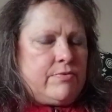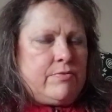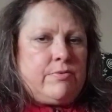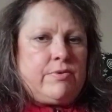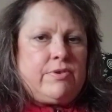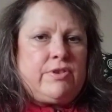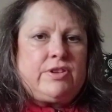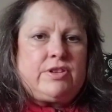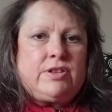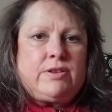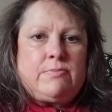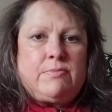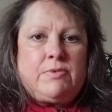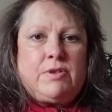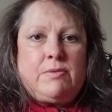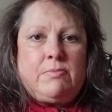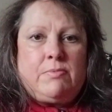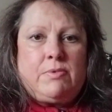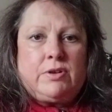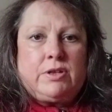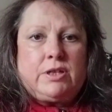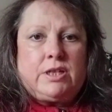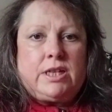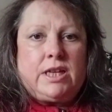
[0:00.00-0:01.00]
with something
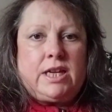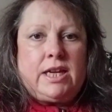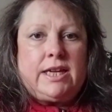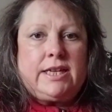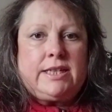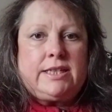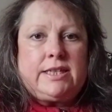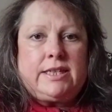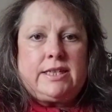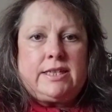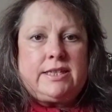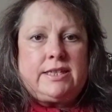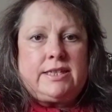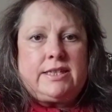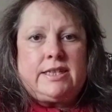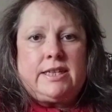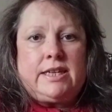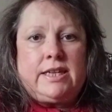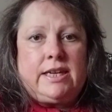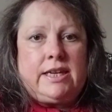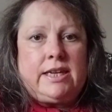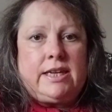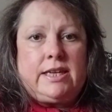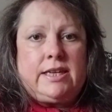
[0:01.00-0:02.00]
much lighter,
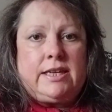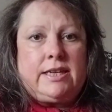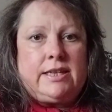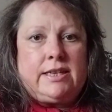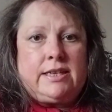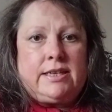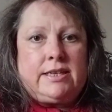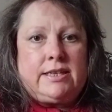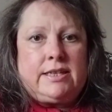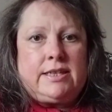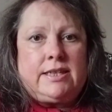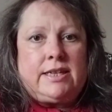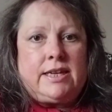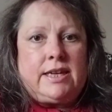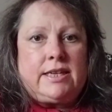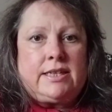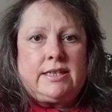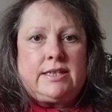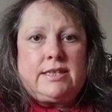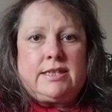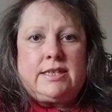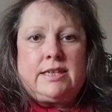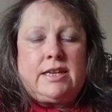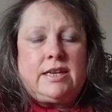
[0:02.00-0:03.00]
singing,
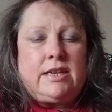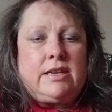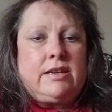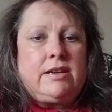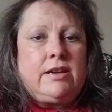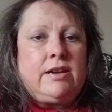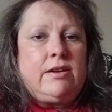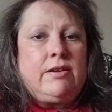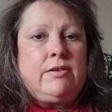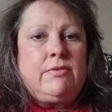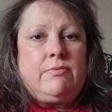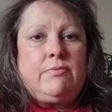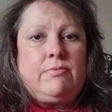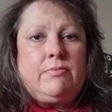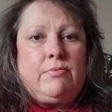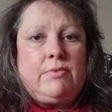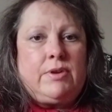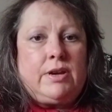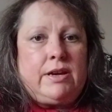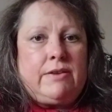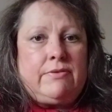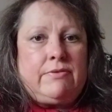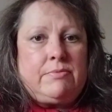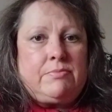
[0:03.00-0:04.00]
dancing,
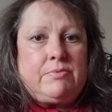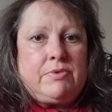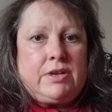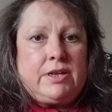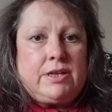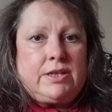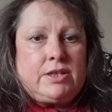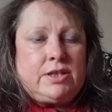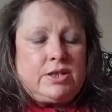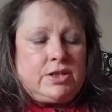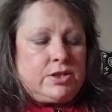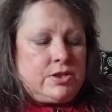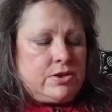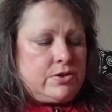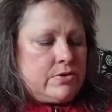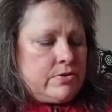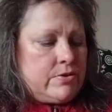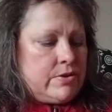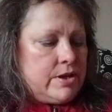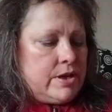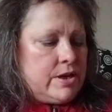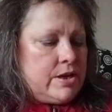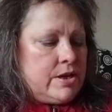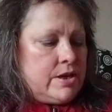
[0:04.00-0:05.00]
whatever brings you
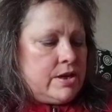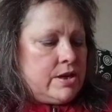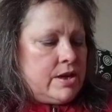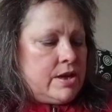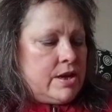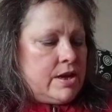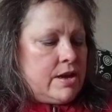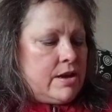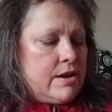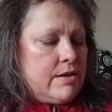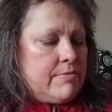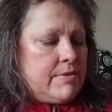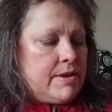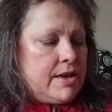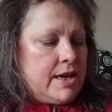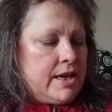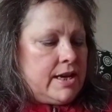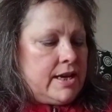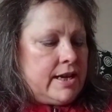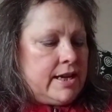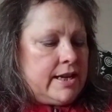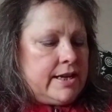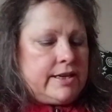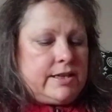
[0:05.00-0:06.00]
joy. A bit of
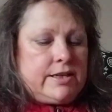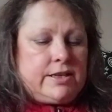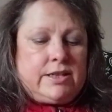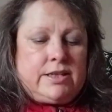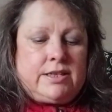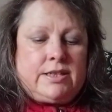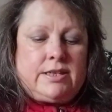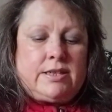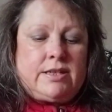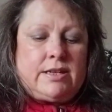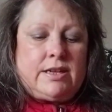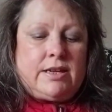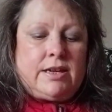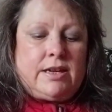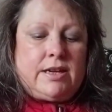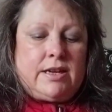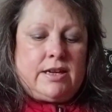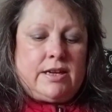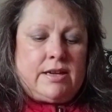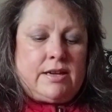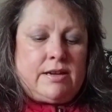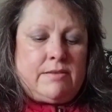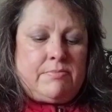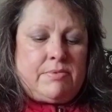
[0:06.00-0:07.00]
lightness,
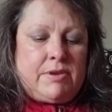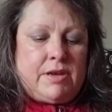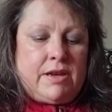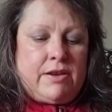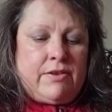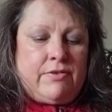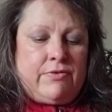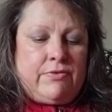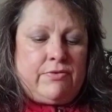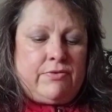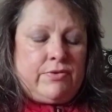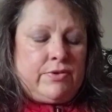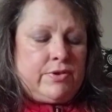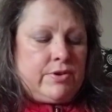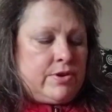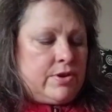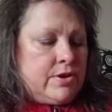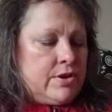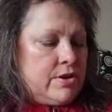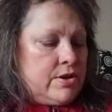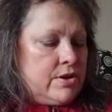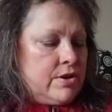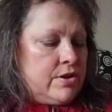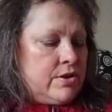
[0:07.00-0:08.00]
a bit of
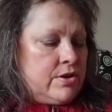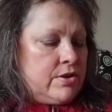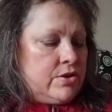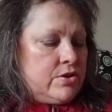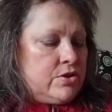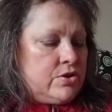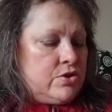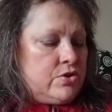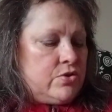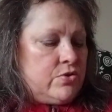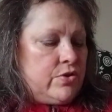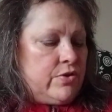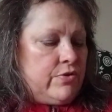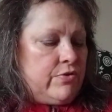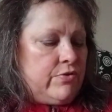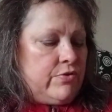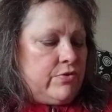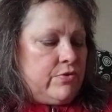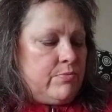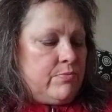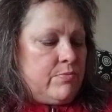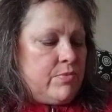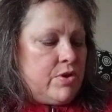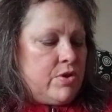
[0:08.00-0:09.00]

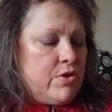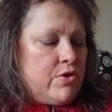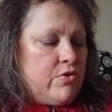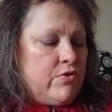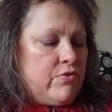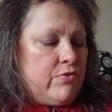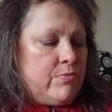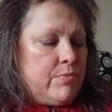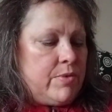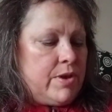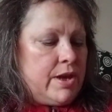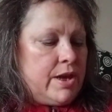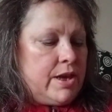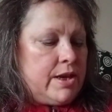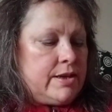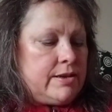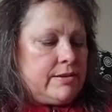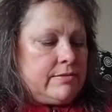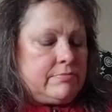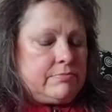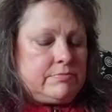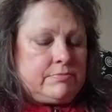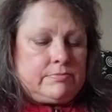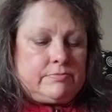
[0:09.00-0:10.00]
joyful
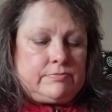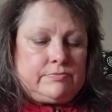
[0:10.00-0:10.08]
movement.